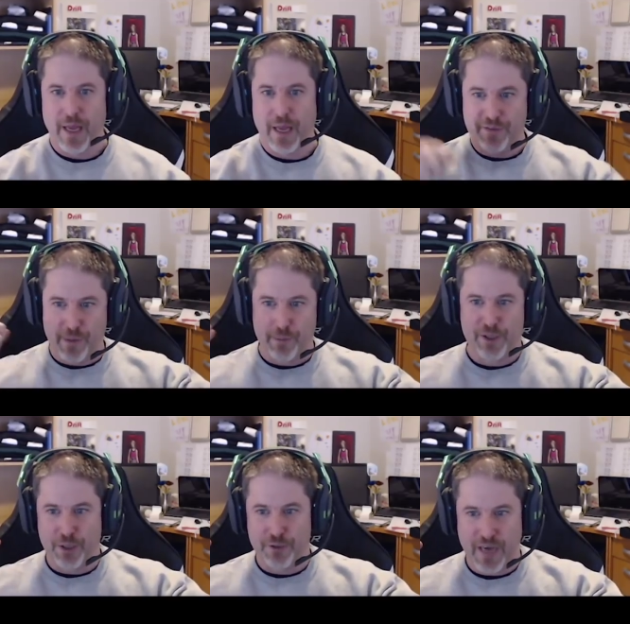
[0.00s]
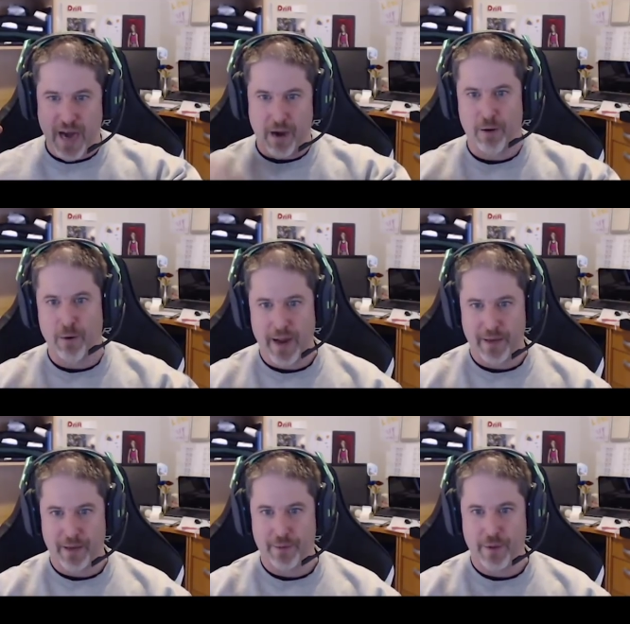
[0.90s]
if someone shoots an arrow at
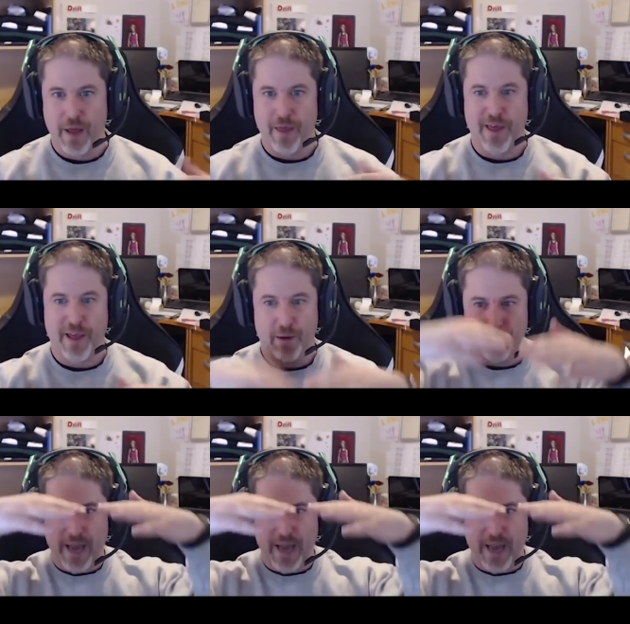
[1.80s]
you, they only